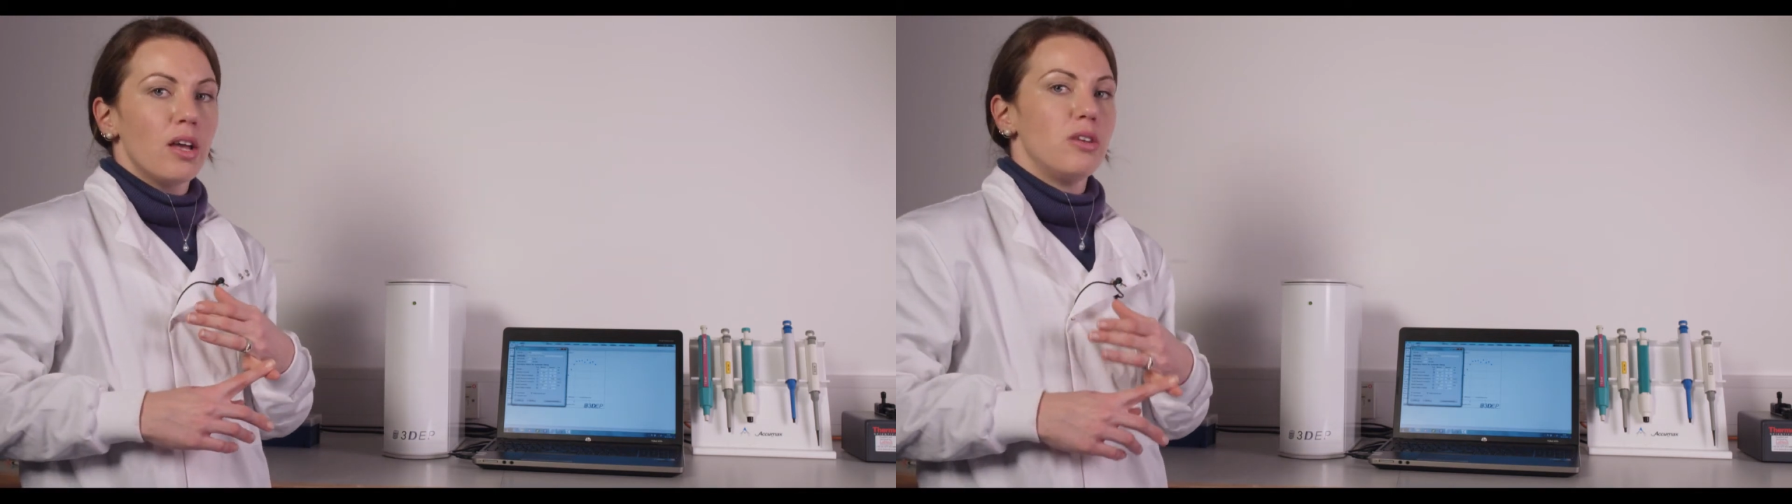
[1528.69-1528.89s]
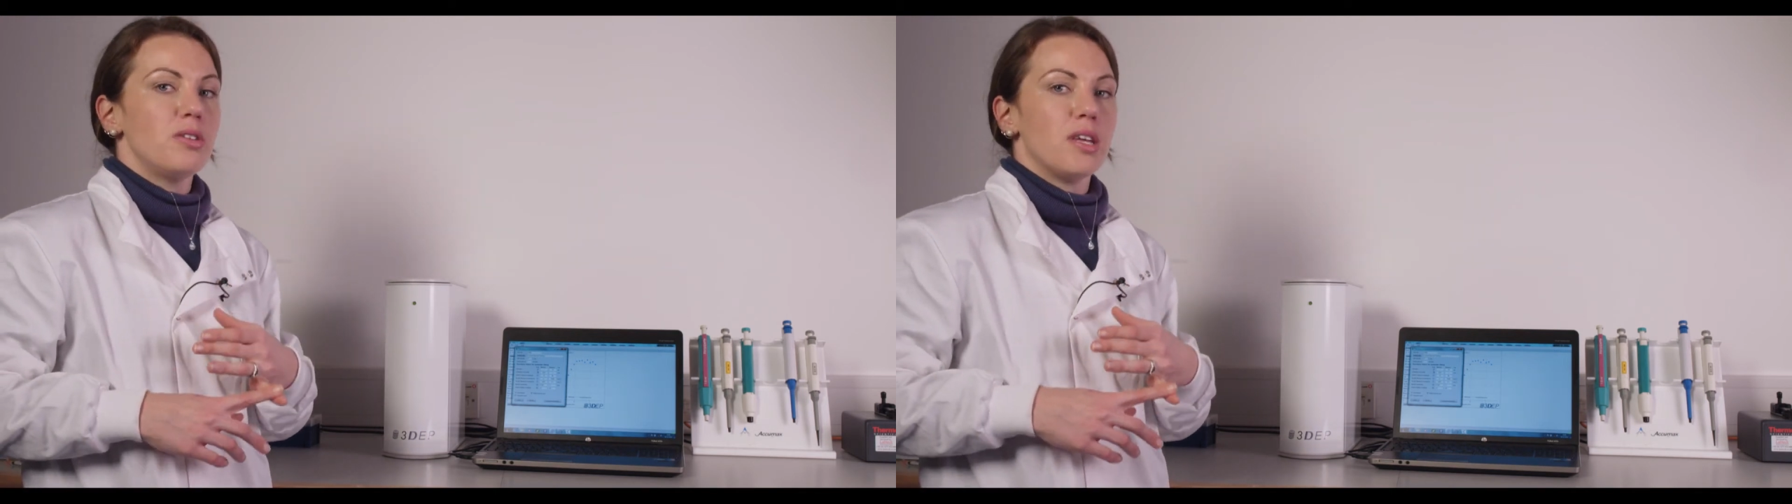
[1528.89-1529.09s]

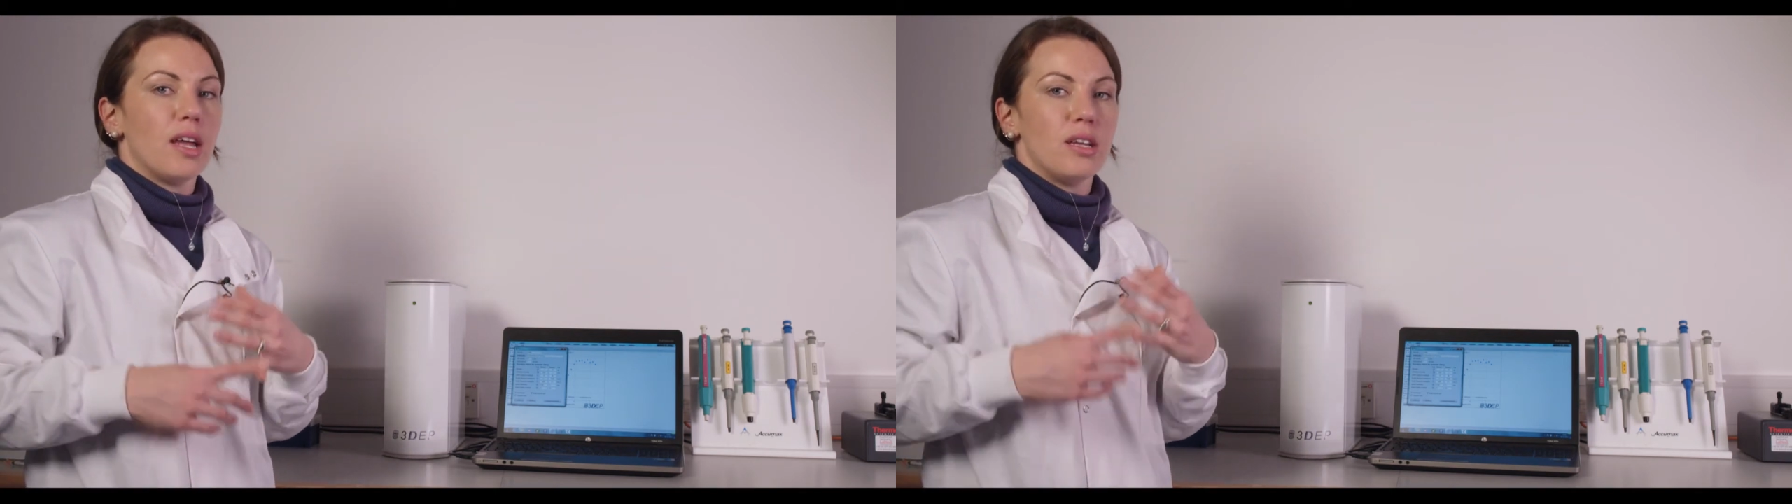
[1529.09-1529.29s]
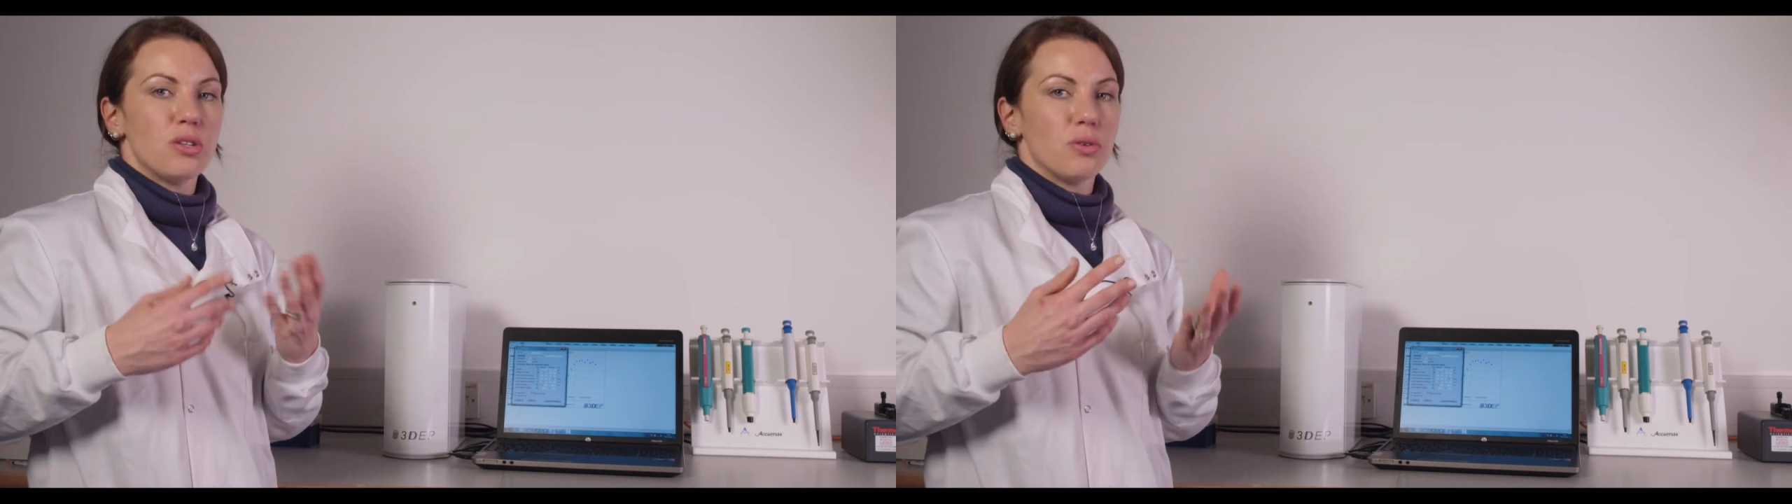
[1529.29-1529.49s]
using
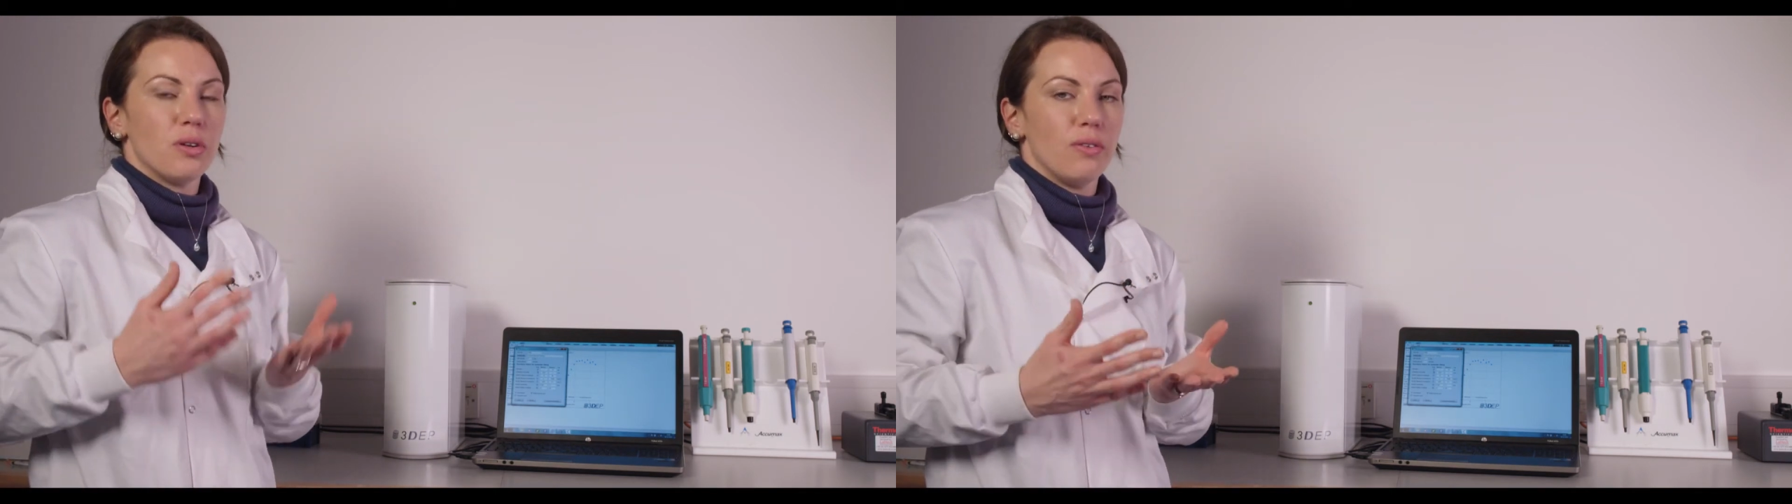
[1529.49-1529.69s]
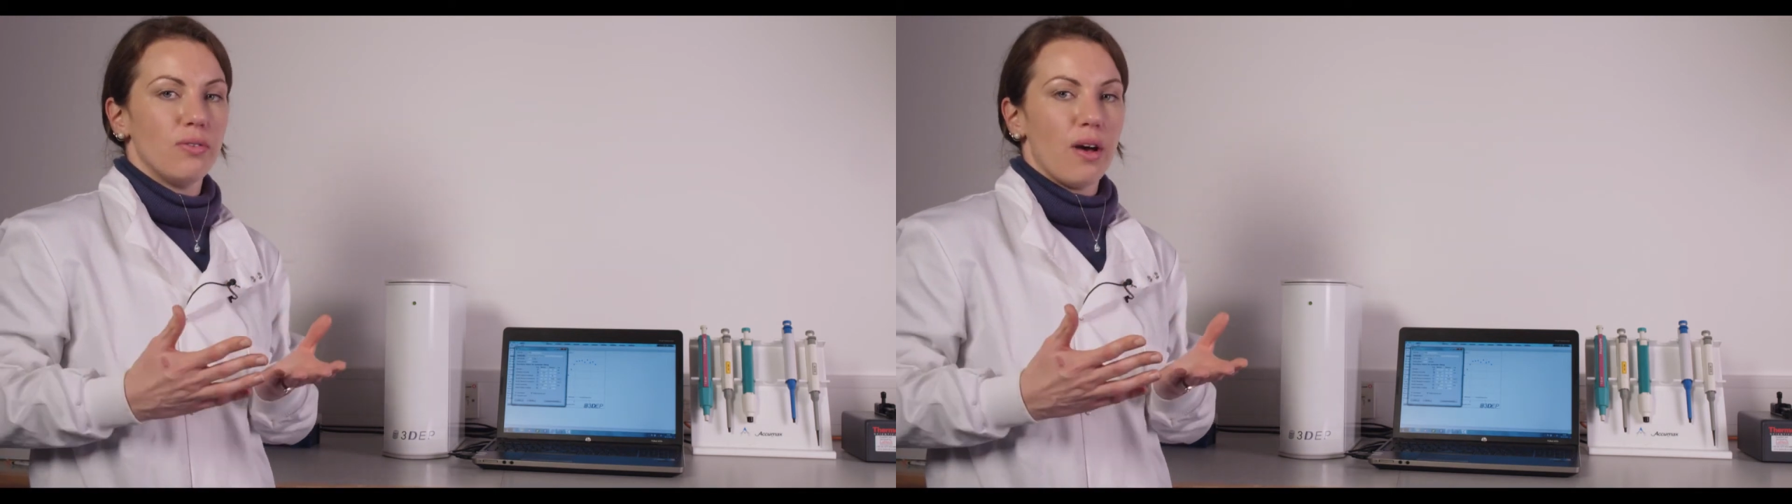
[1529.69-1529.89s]
any sort
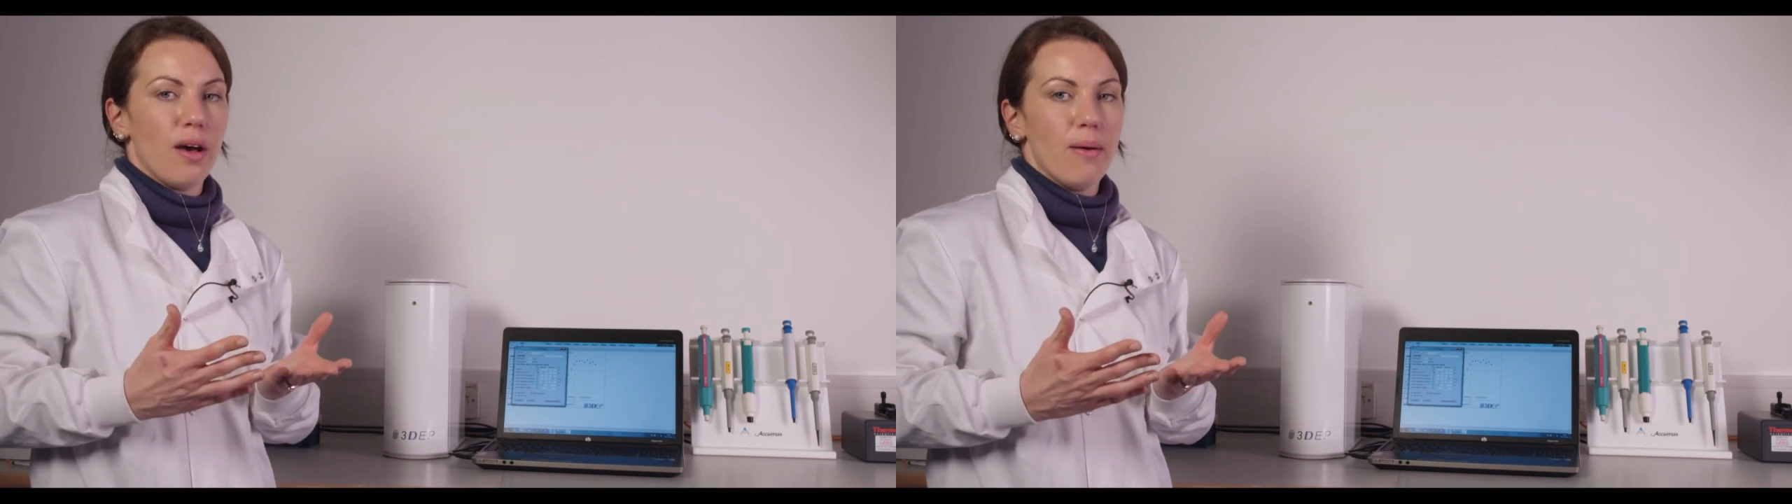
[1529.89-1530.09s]
of